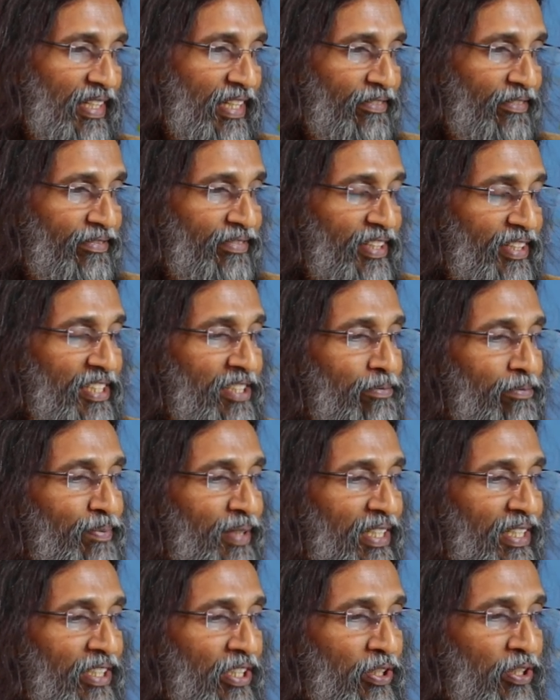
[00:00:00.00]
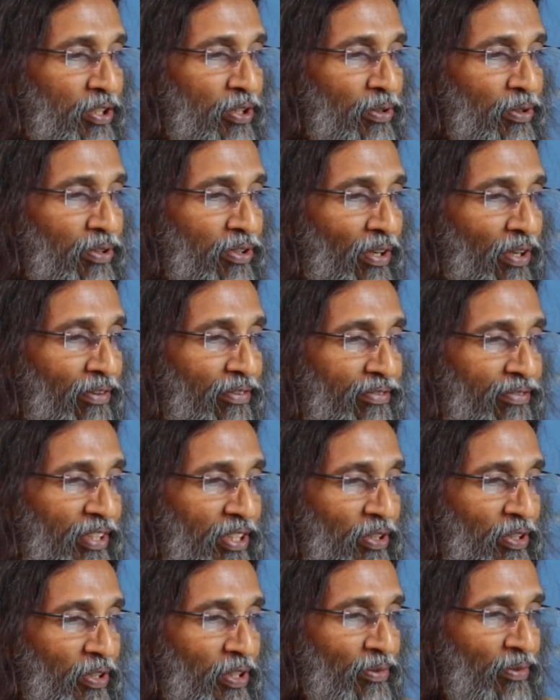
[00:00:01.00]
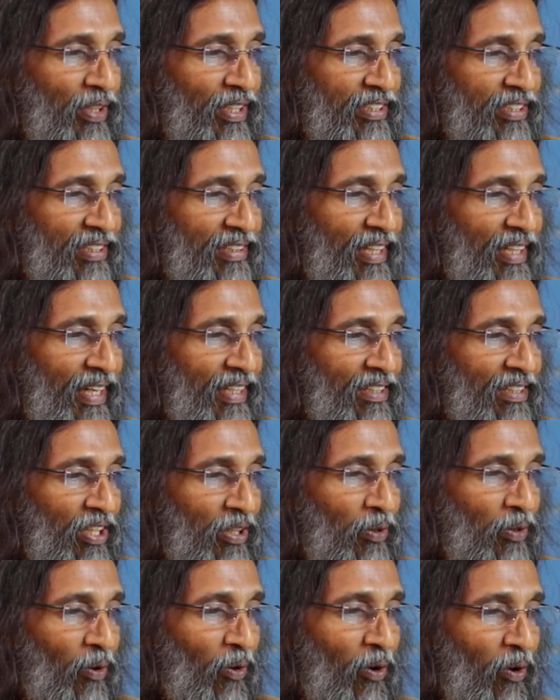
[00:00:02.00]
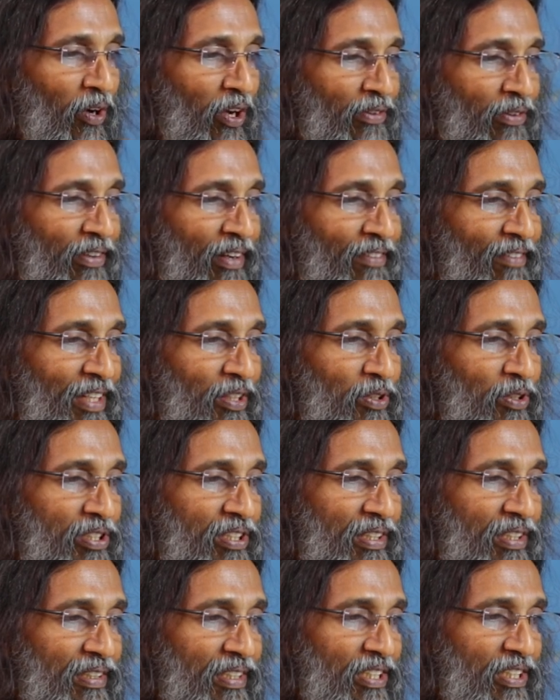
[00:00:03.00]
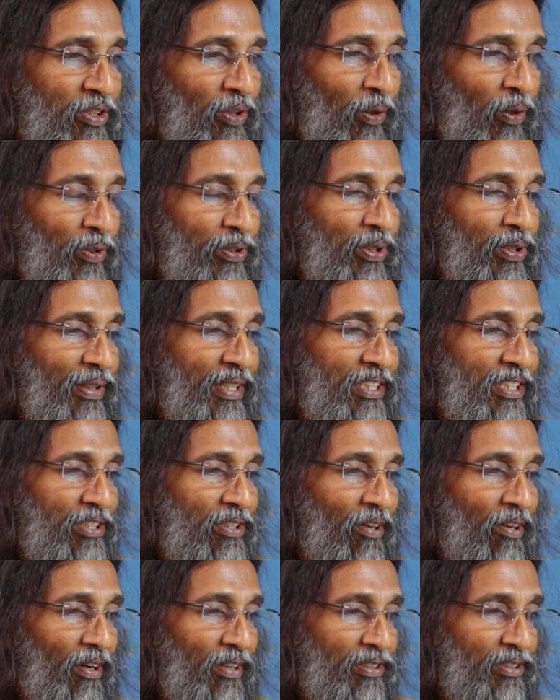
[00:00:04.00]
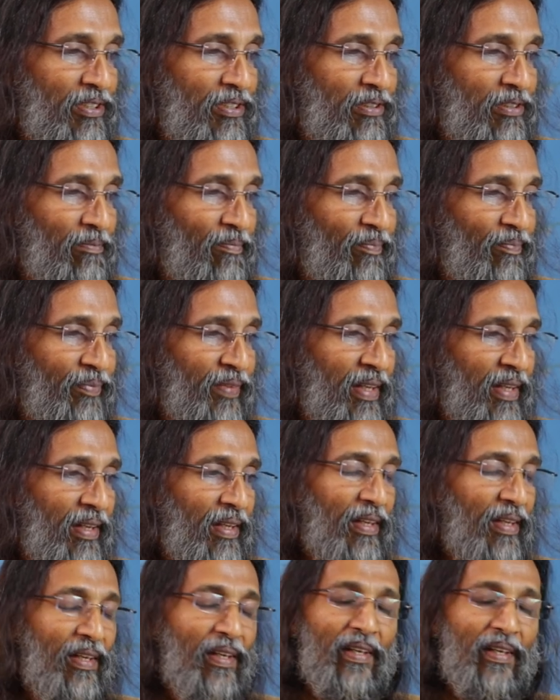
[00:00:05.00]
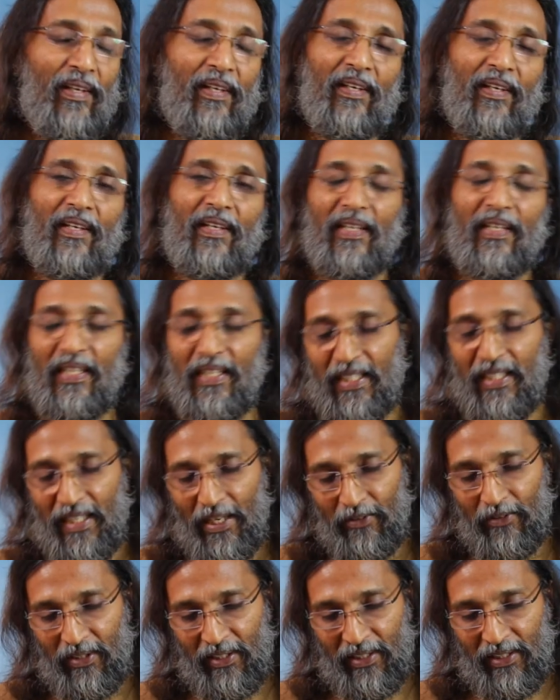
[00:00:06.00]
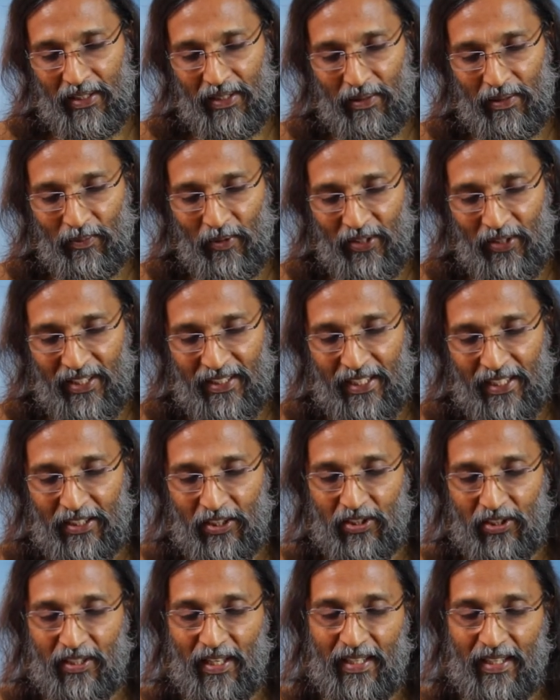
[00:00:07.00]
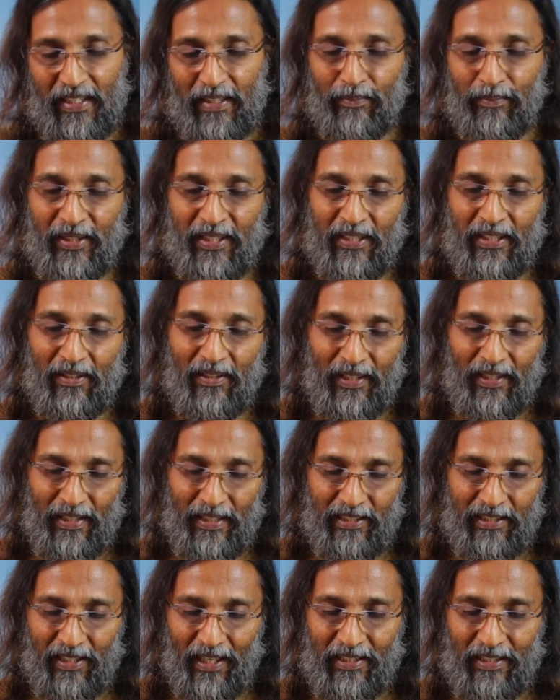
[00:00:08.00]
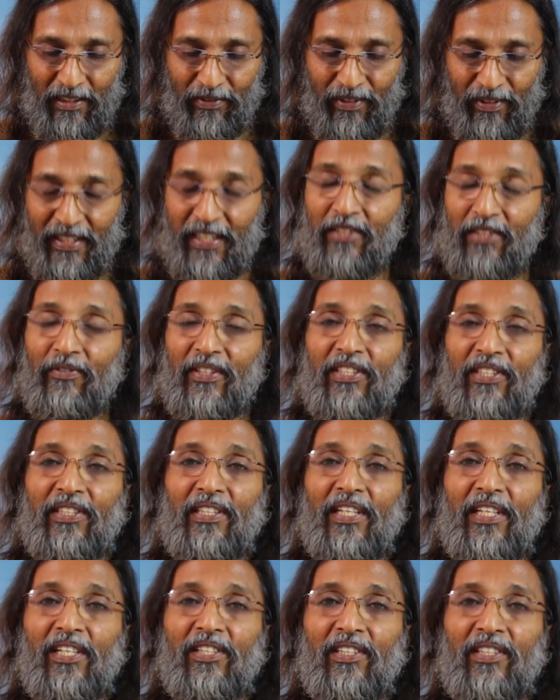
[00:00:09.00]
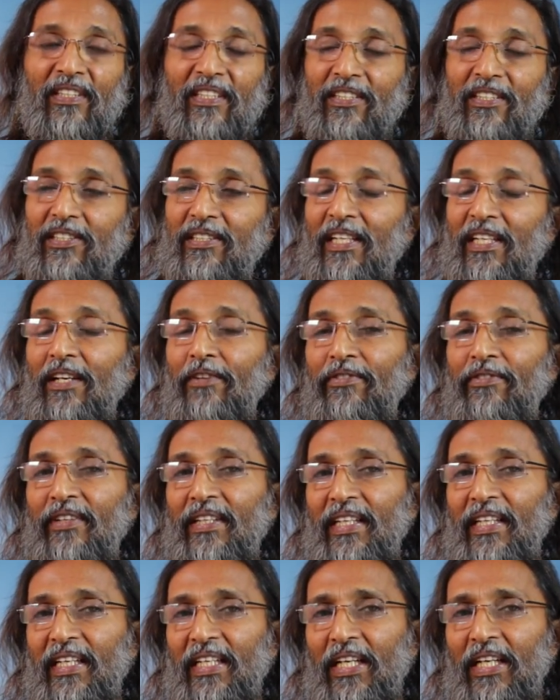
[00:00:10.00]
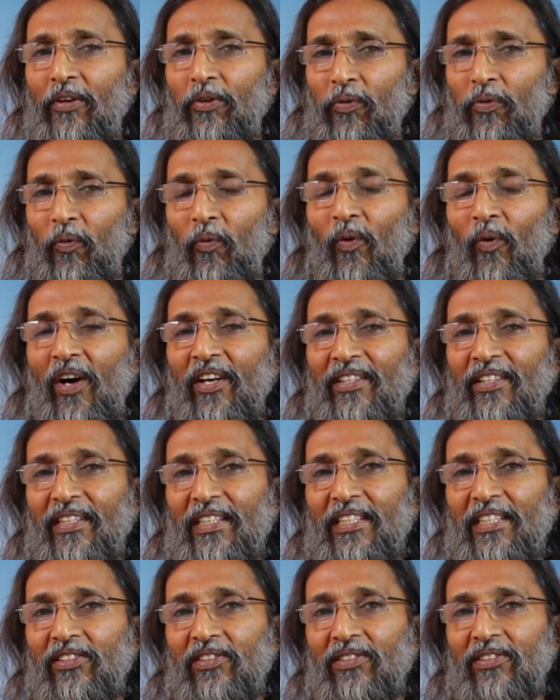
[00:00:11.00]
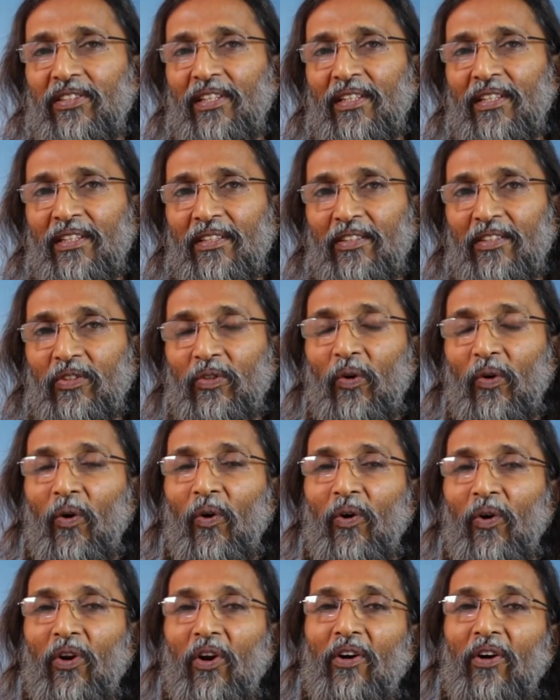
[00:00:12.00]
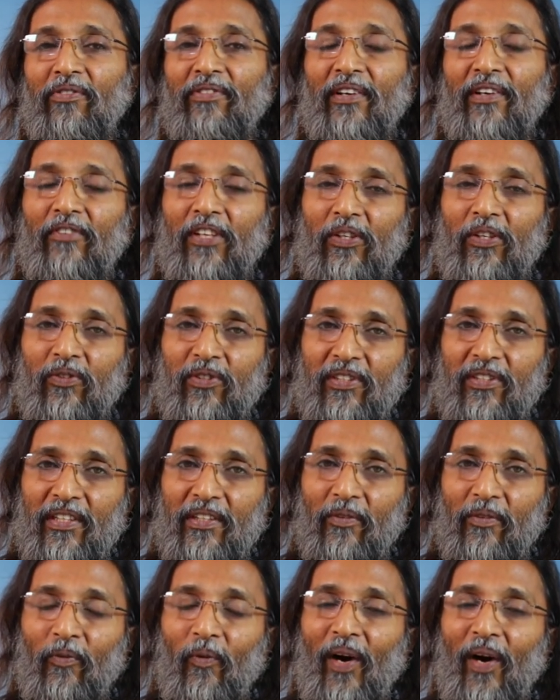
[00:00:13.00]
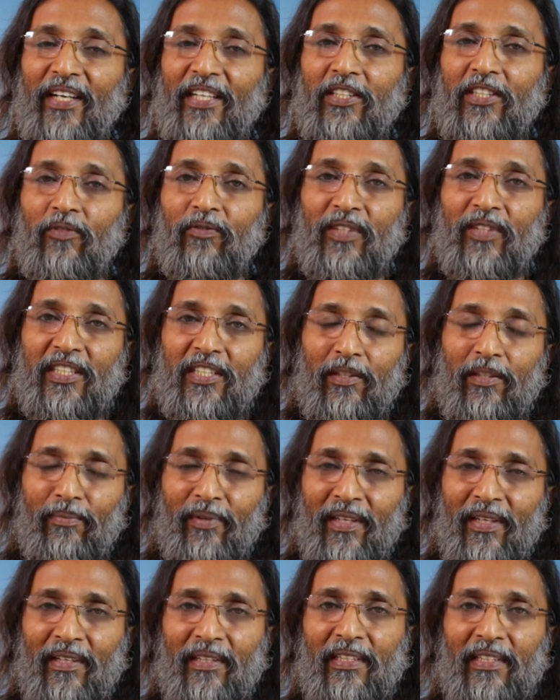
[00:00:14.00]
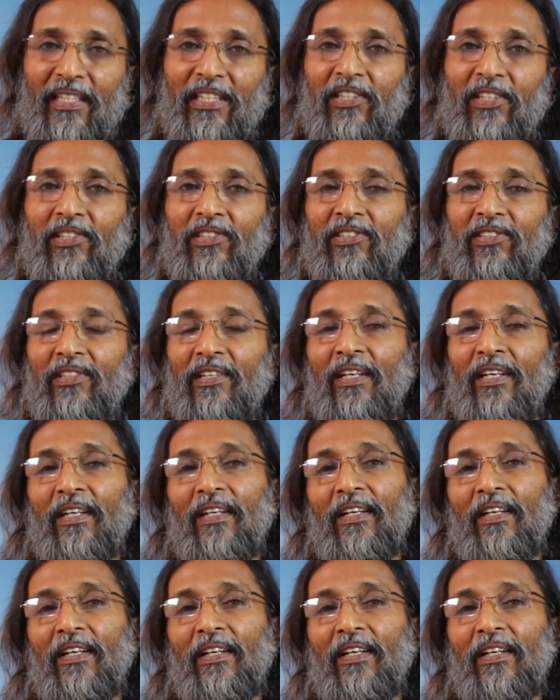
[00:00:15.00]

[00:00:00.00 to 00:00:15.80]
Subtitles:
this be the truth of the universe, then the goal of evolution is also its cause. In our modern understanding, particularly scientific investigation, is still figuring out what is the goal of evolution. What is visible is